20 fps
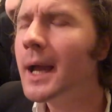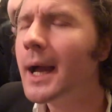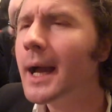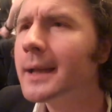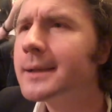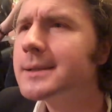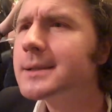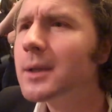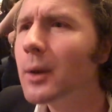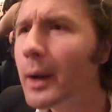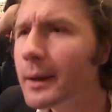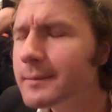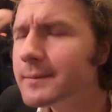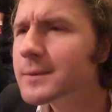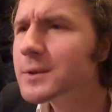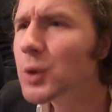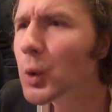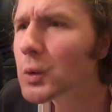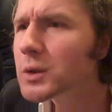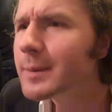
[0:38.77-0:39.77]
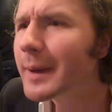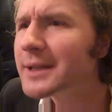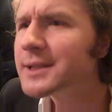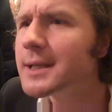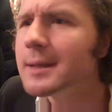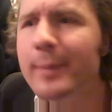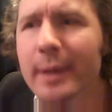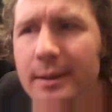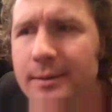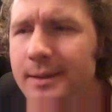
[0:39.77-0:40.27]
And so I talked about
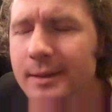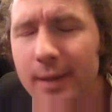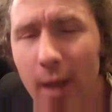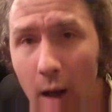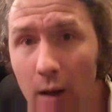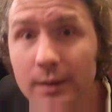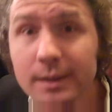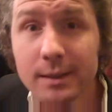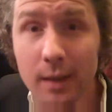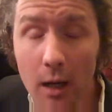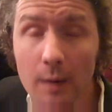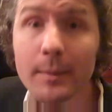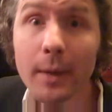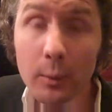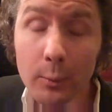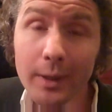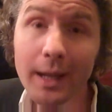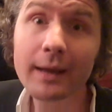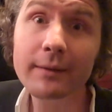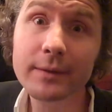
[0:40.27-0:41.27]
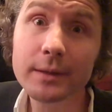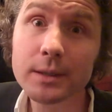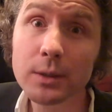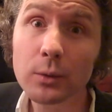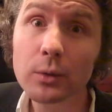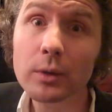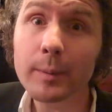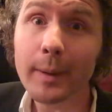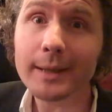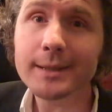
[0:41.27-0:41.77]
Julian, but it's the last time I will ever
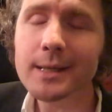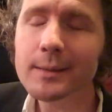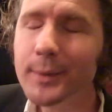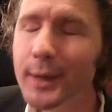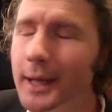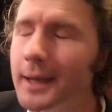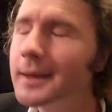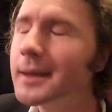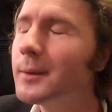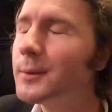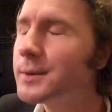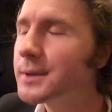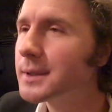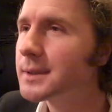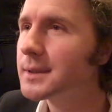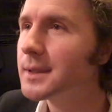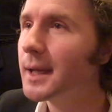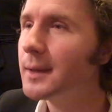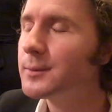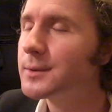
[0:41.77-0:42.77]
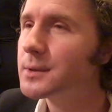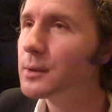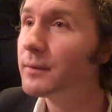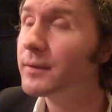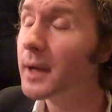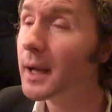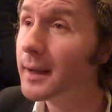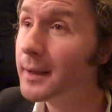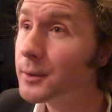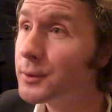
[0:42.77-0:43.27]
talk about Julian McKeith. It was sort
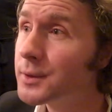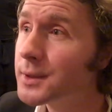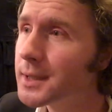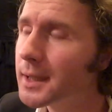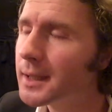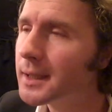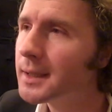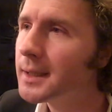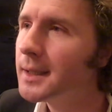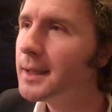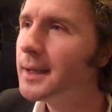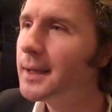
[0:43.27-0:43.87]
of closure